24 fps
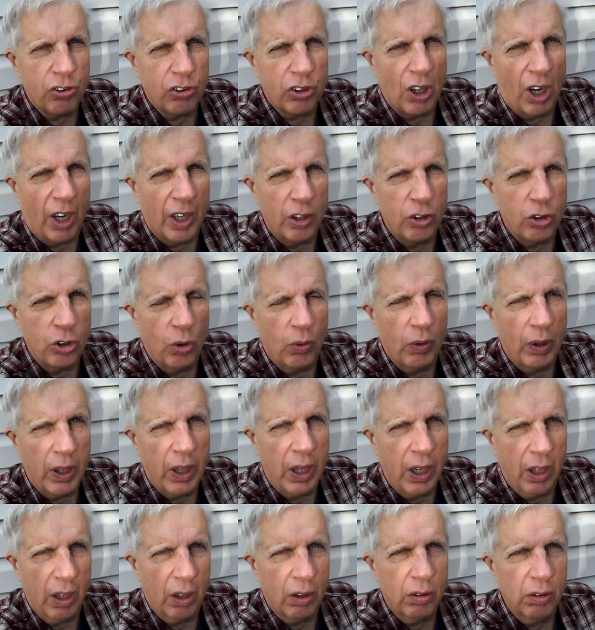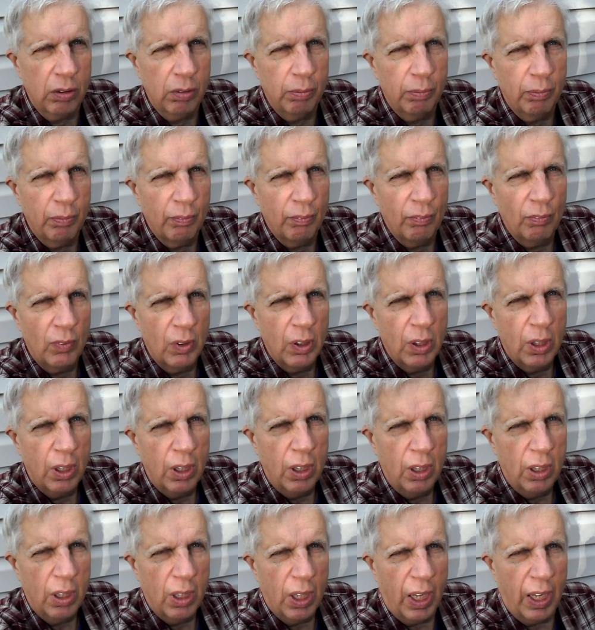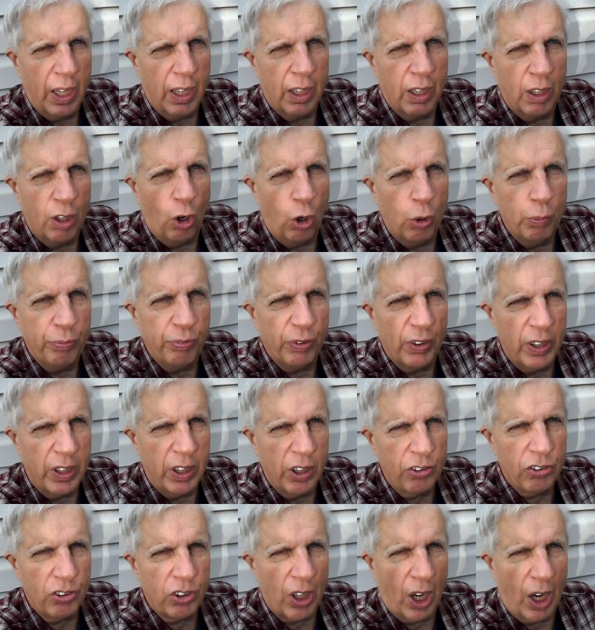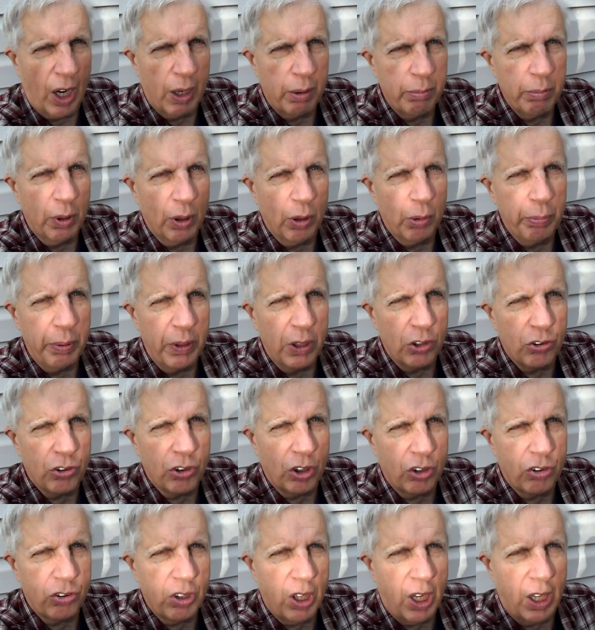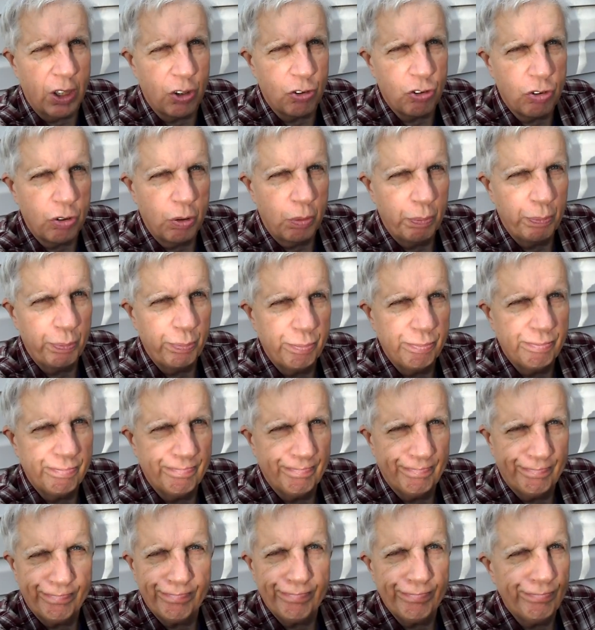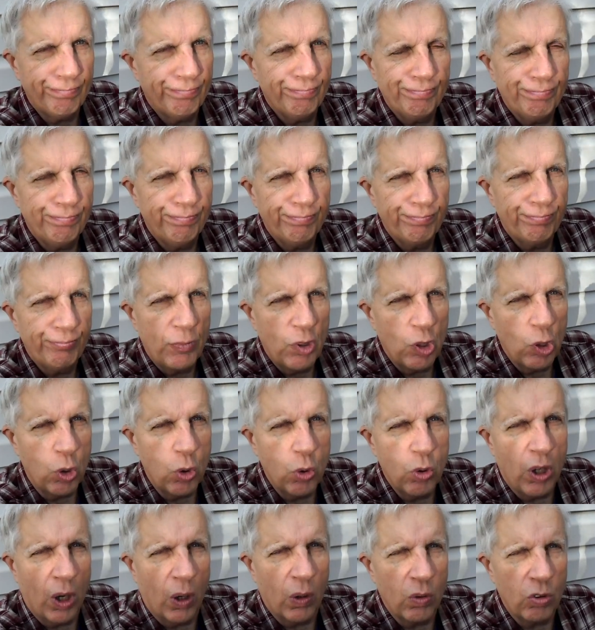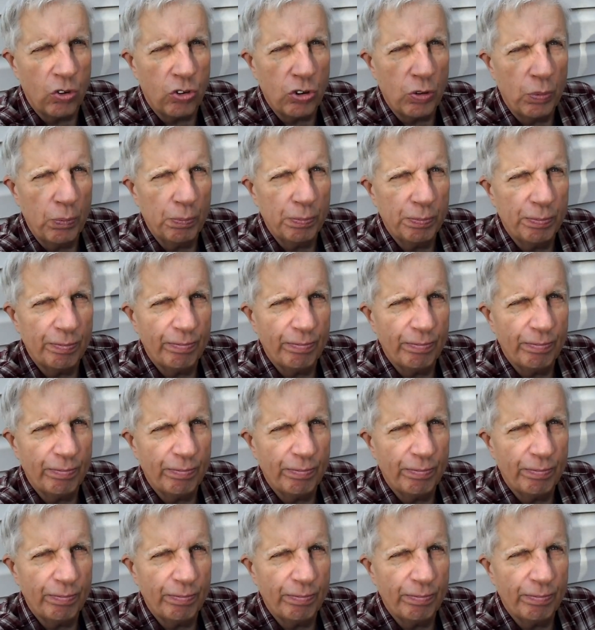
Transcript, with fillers: started doing here and hopefully this time it'll be a success. Who knows?